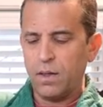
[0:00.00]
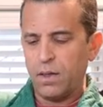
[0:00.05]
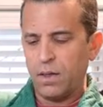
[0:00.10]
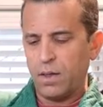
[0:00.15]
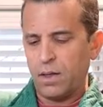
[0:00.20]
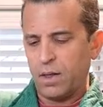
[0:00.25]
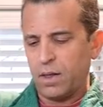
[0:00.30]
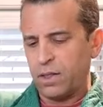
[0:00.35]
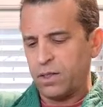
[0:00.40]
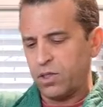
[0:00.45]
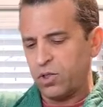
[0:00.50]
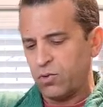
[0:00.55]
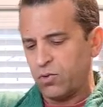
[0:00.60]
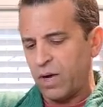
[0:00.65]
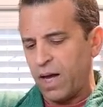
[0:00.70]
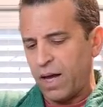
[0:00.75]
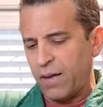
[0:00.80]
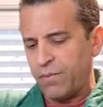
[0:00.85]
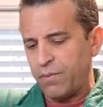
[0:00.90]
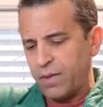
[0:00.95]
uh,
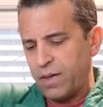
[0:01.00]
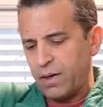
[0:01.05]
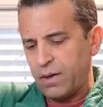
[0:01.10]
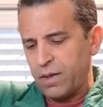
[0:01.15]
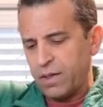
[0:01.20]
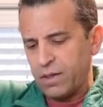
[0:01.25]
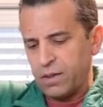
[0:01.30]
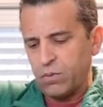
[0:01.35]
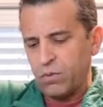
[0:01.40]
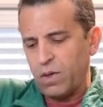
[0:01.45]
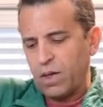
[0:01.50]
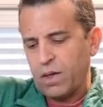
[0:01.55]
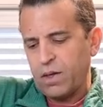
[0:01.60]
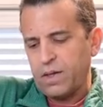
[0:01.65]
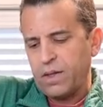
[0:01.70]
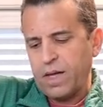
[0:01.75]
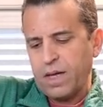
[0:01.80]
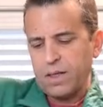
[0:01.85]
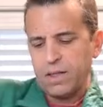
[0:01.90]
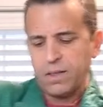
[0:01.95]
strap there as well
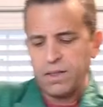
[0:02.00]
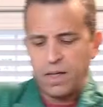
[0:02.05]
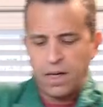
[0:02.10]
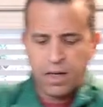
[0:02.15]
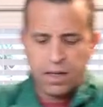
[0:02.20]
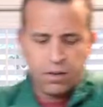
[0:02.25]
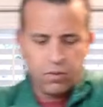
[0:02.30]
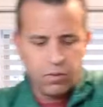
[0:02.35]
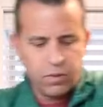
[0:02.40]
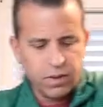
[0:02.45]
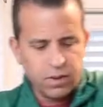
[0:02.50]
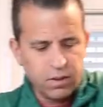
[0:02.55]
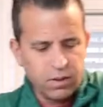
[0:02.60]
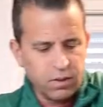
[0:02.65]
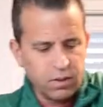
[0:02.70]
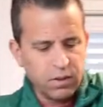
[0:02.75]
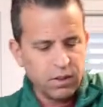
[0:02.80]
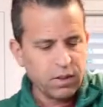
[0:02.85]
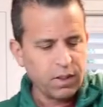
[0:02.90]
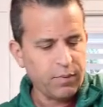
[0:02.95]
and that it's not going
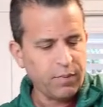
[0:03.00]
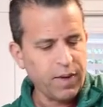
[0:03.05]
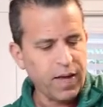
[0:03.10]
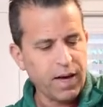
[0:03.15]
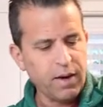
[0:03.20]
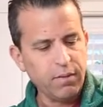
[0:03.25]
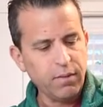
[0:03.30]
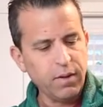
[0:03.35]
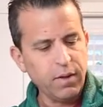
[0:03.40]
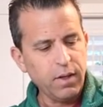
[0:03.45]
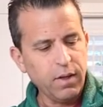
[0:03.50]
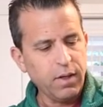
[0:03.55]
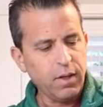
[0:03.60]
to slip out.